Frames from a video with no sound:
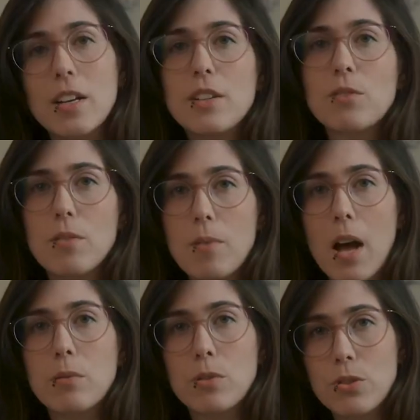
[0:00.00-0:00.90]
into the
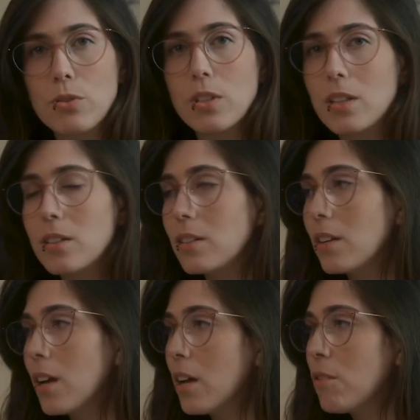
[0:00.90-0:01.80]
vibe of shooting
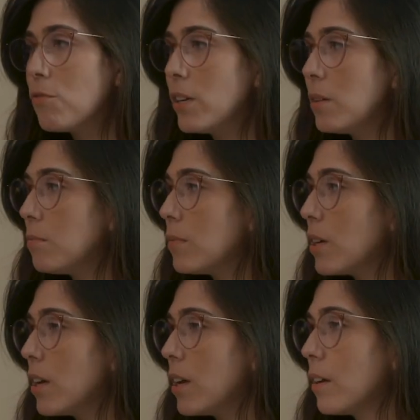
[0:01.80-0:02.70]
film
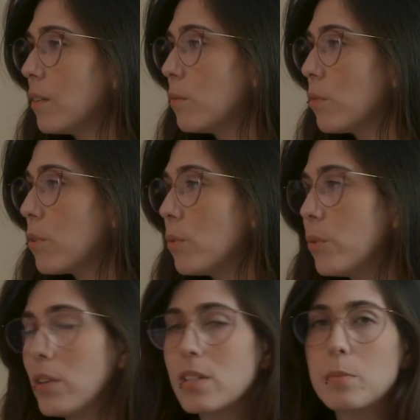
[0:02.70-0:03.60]

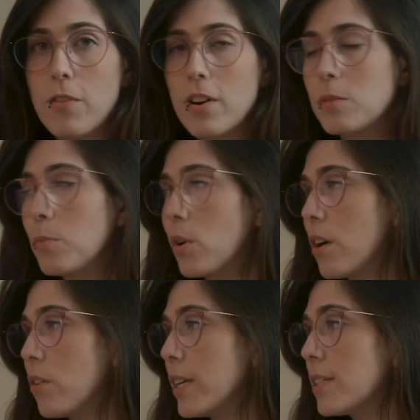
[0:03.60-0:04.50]
through these first
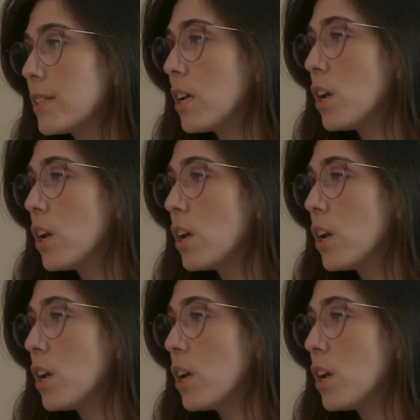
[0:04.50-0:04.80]
Polaroids.